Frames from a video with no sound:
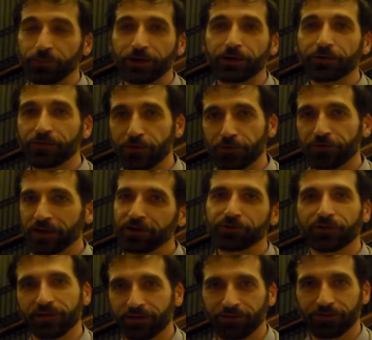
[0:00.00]
Because their
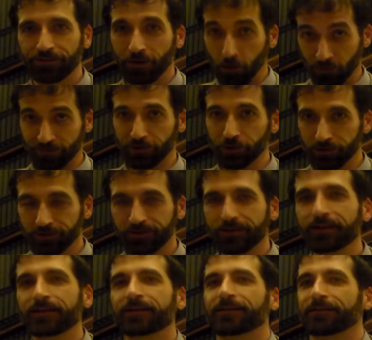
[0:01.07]
session is over,
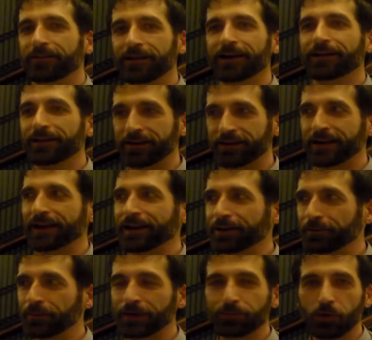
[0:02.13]
that it
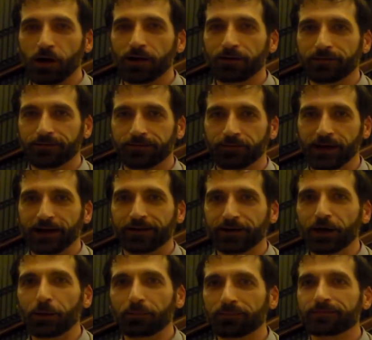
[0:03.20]
can't be brought
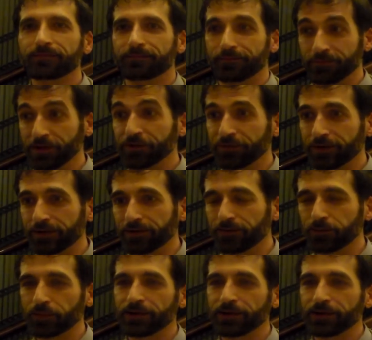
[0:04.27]
back up this year,